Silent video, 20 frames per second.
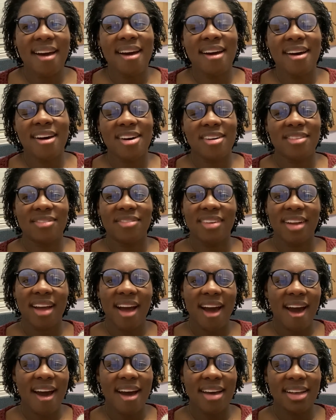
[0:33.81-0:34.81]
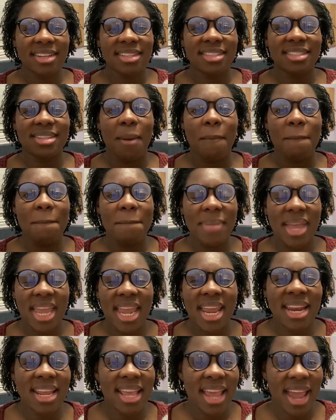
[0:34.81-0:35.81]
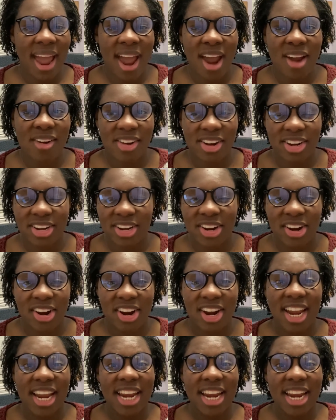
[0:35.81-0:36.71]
of God's main character